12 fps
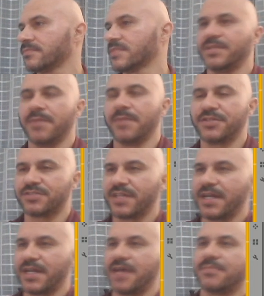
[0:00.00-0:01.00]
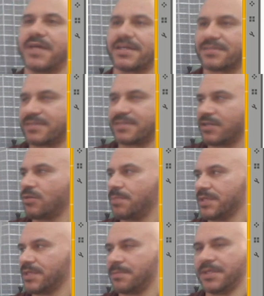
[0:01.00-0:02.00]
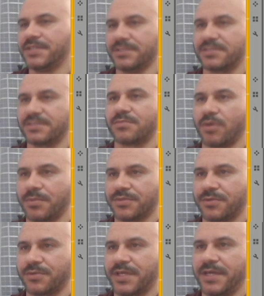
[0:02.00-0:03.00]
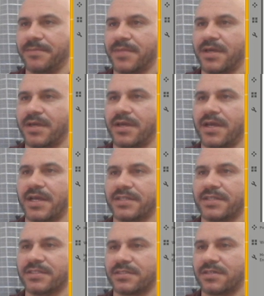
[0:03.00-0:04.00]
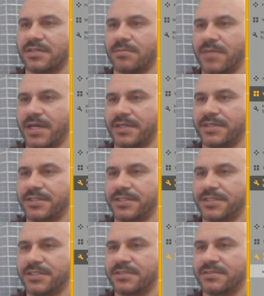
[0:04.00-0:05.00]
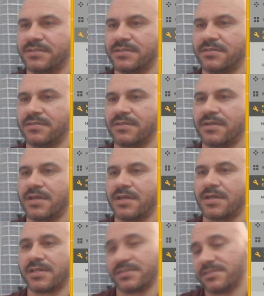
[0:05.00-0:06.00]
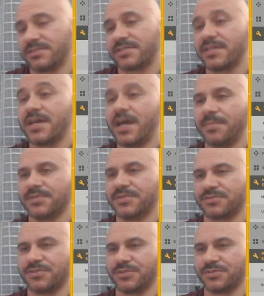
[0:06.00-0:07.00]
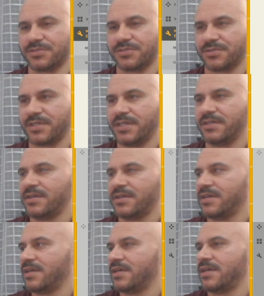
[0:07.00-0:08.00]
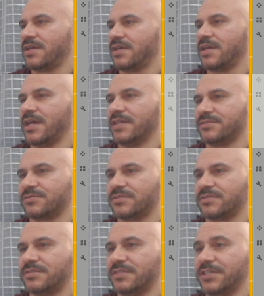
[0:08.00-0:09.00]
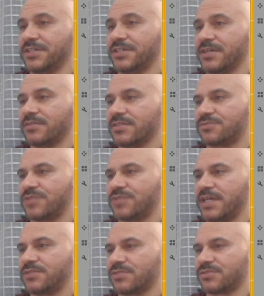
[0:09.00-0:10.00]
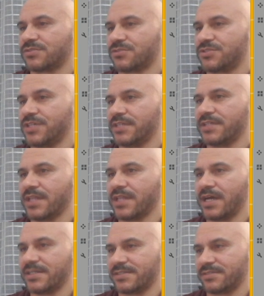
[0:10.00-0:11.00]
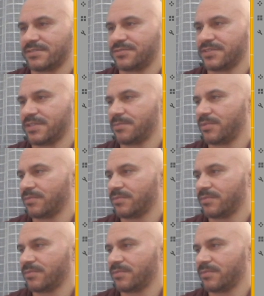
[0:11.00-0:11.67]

Imagine that I'm access the company B in this moment, okay? And I come back here, because this can happen to the user, okay? And here I'm gonna try to associate the license, for example.